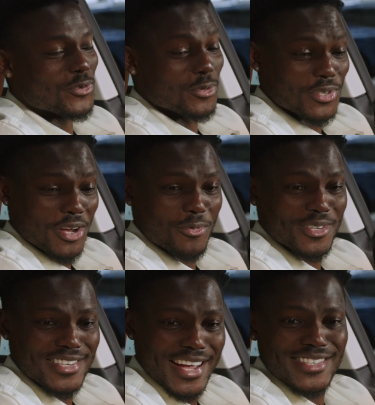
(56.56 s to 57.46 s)
also we're
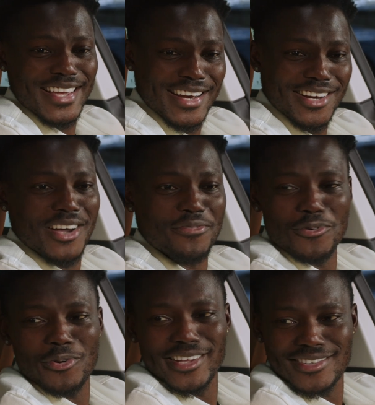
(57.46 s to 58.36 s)
sat in an
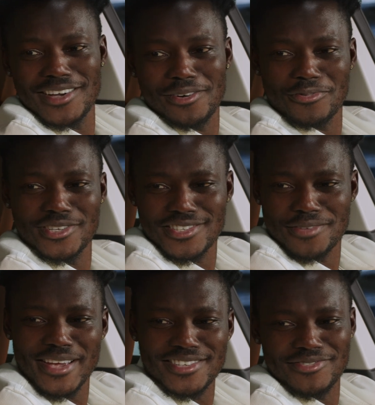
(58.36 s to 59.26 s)
i4 itself, which is
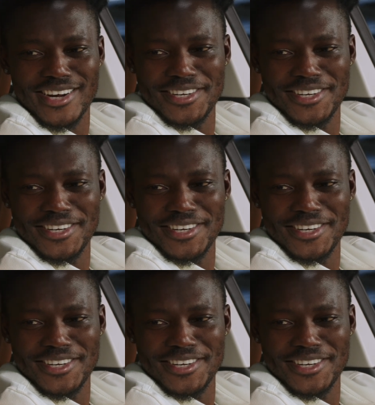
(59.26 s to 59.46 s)
amazing, right?